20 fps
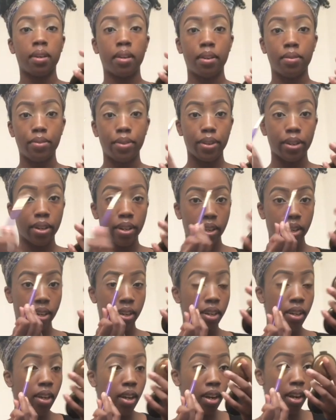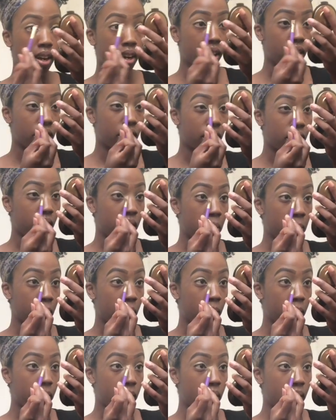If you're thinking
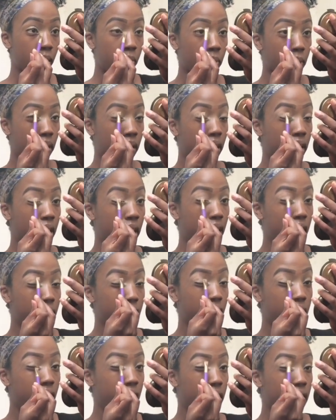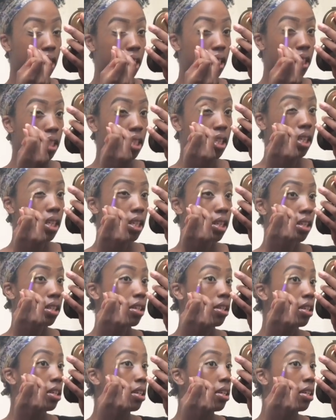about becoming an esthetician,